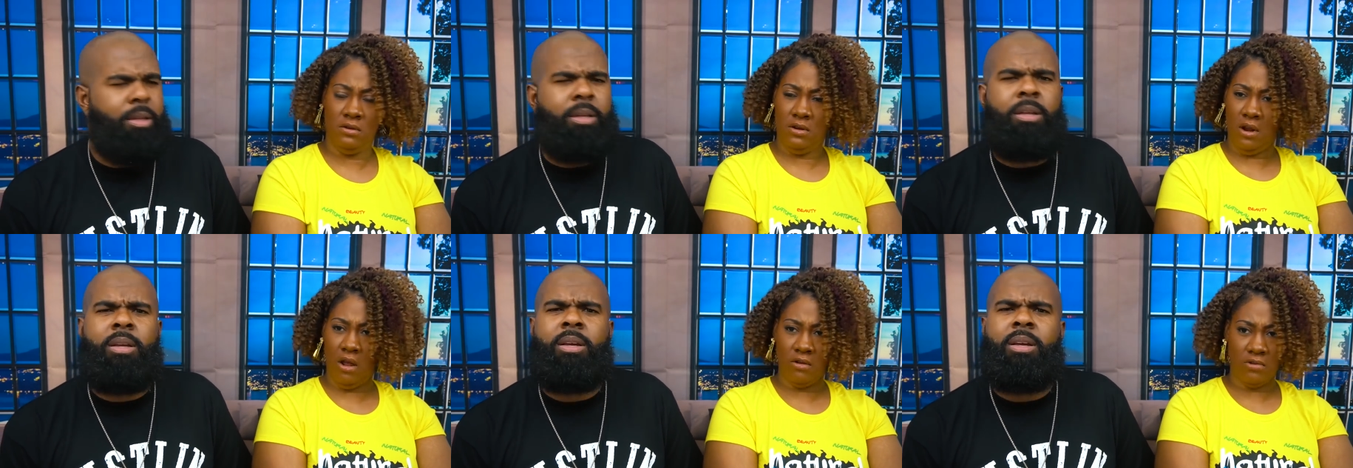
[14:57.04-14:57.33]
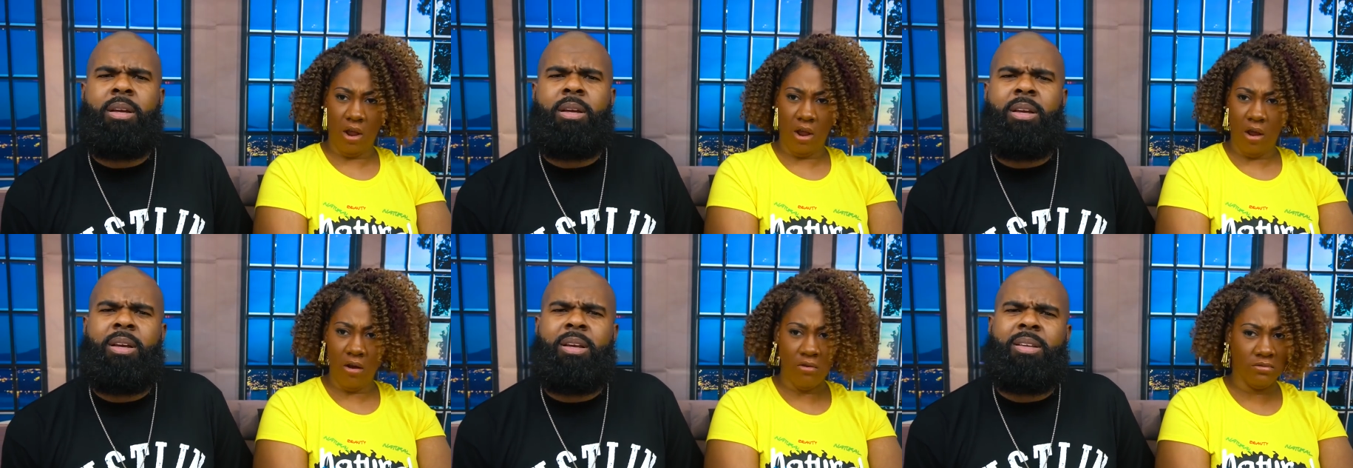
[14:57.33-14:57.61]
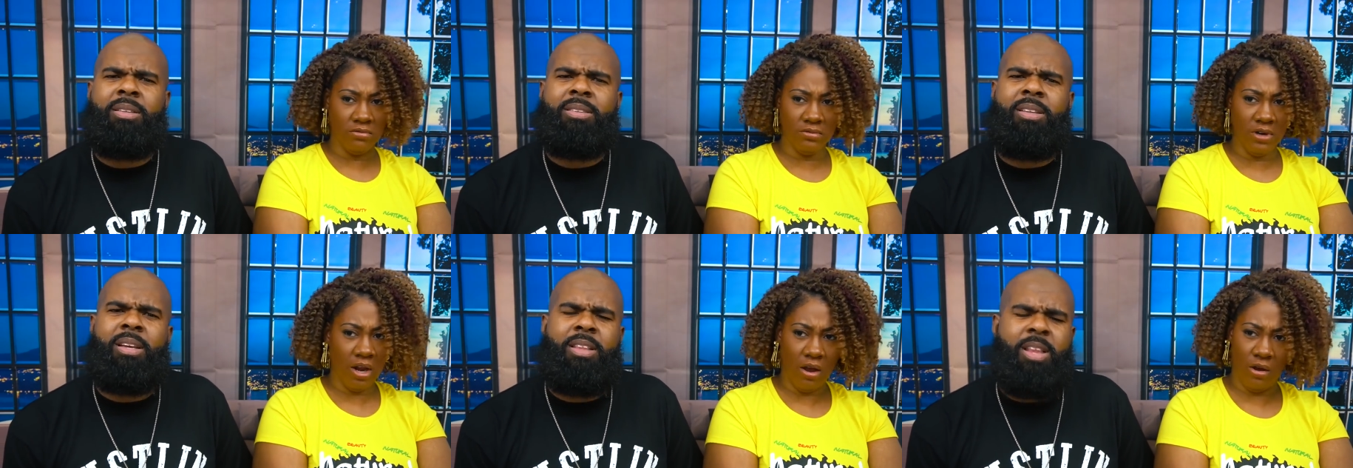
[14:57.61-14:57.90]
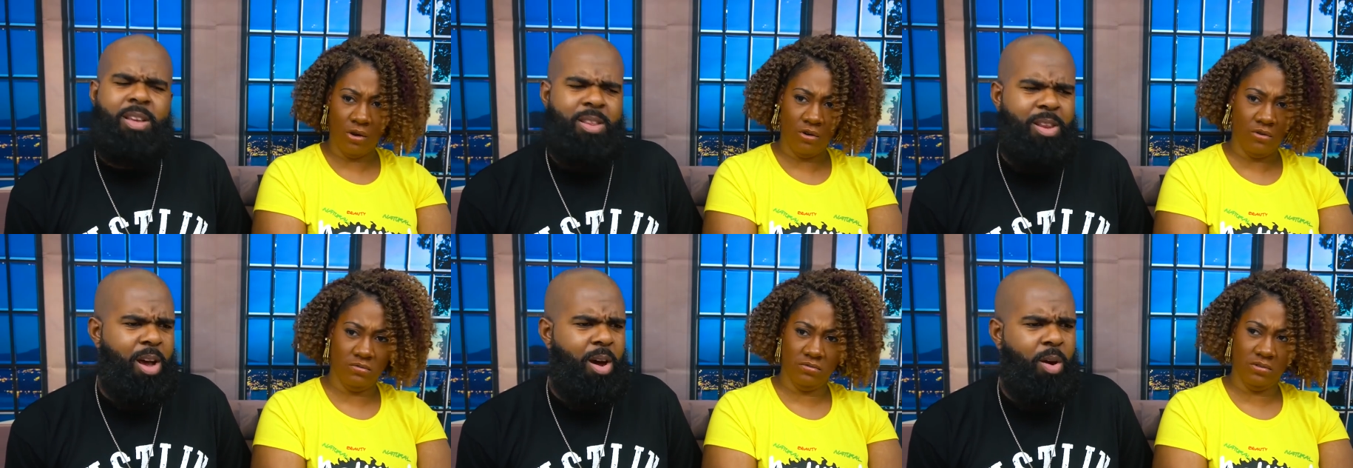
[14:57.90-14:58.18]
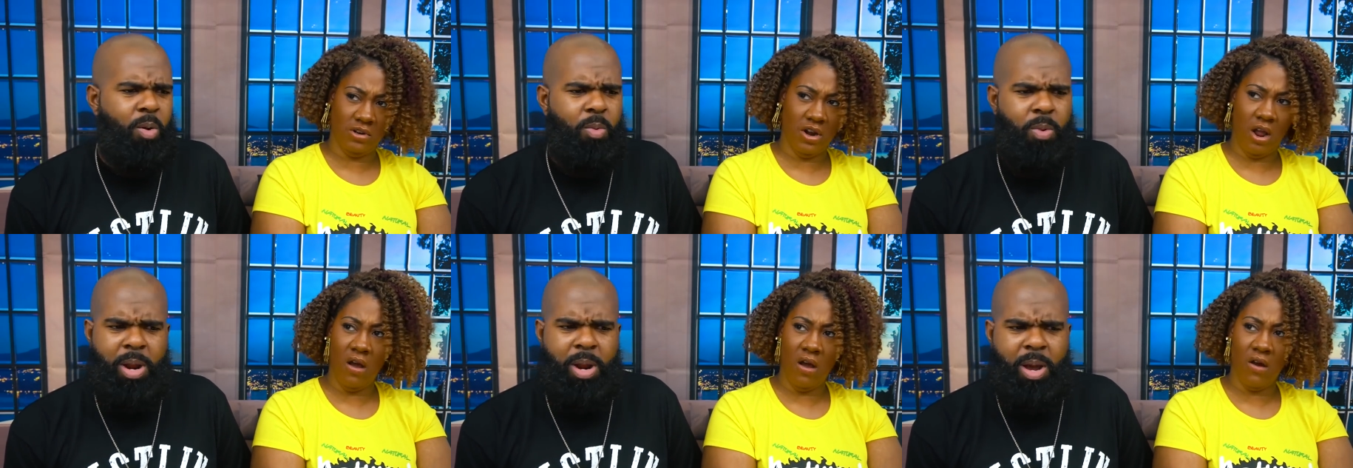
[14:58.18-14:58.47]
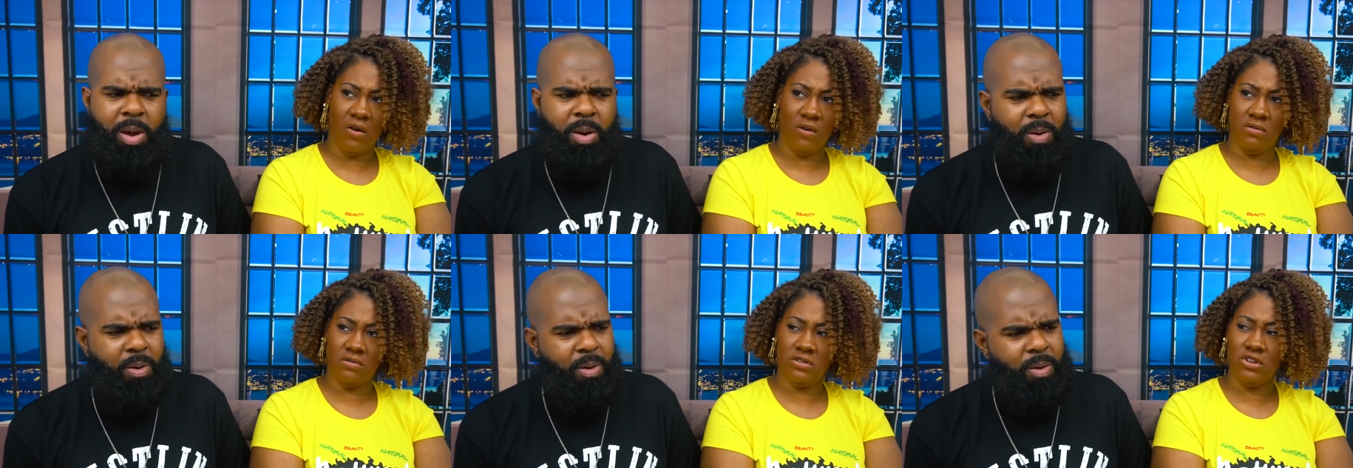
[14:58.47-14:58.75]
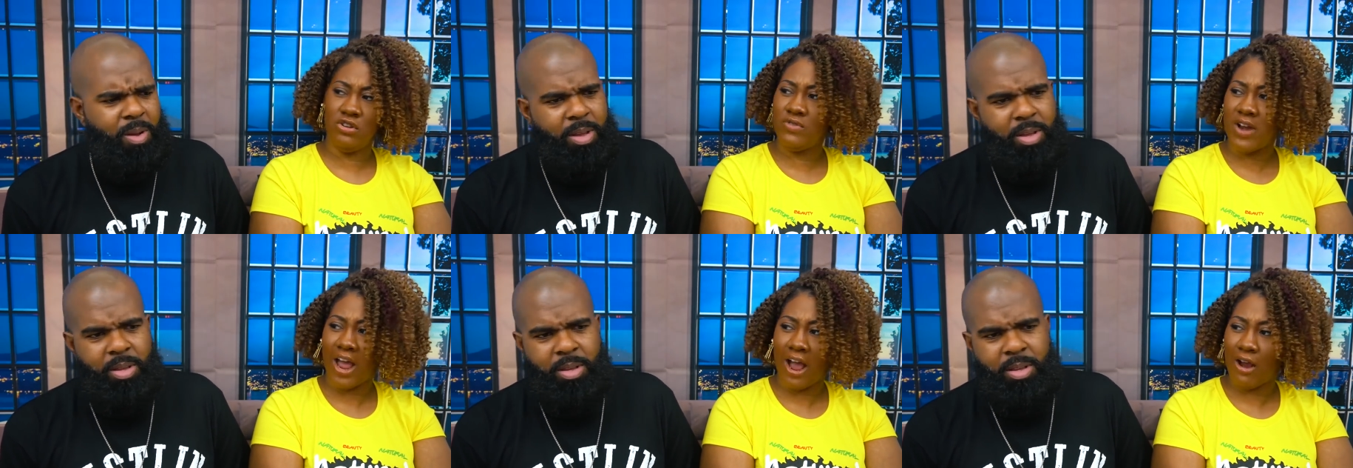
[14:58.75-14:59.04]
Speaker 1: no, "No, no, no, no, no,
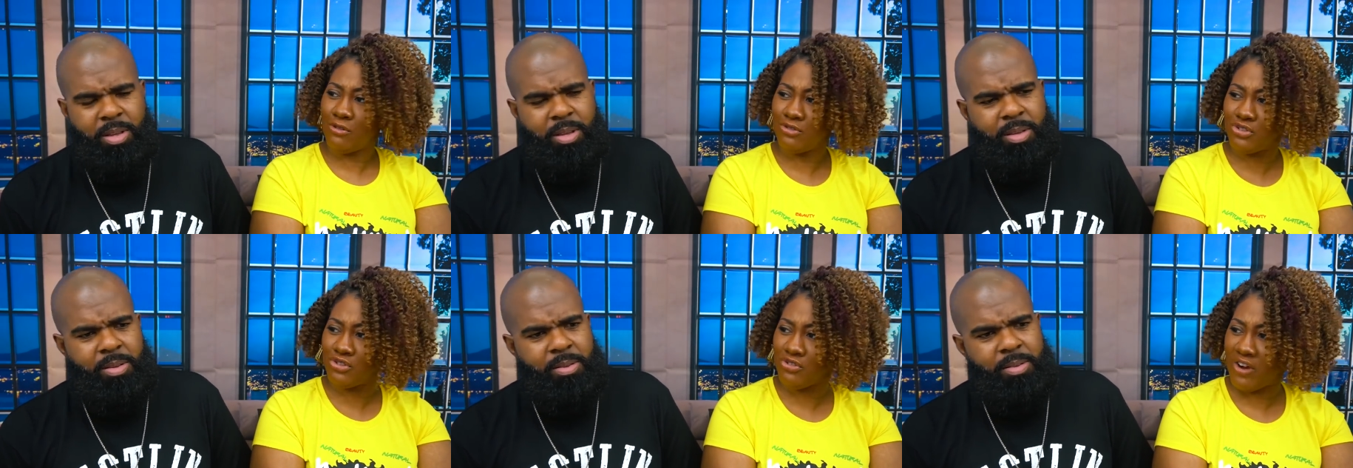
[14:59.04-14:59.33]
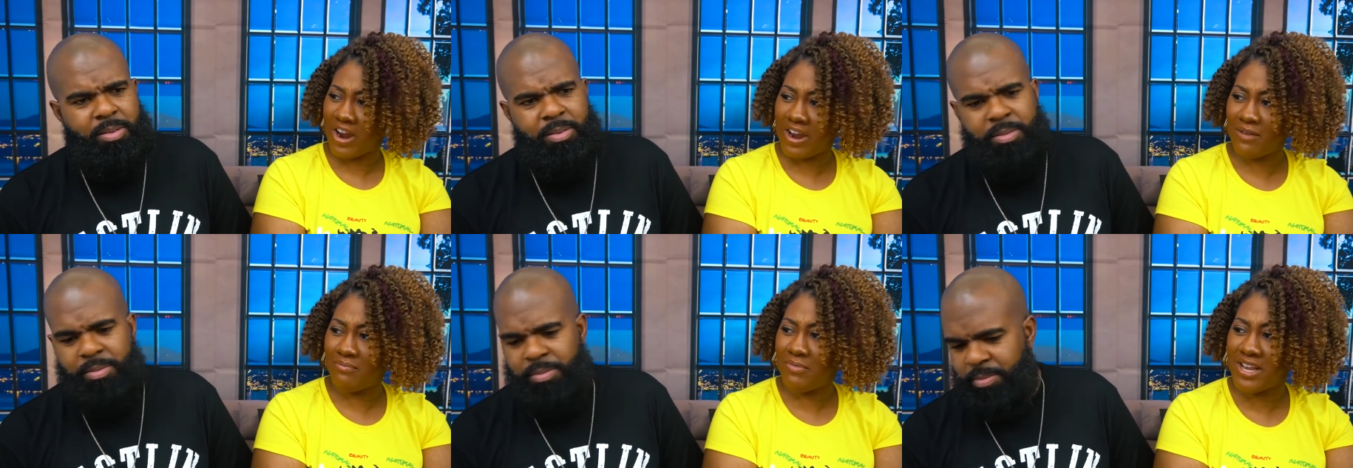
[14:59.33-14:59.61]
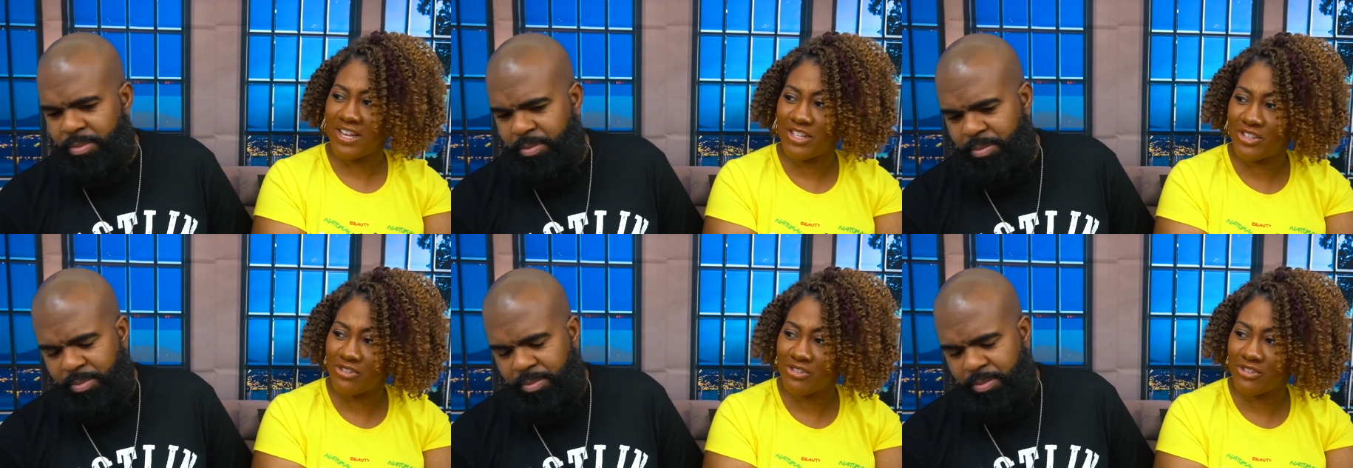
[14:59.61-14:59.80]
you not gonna drain me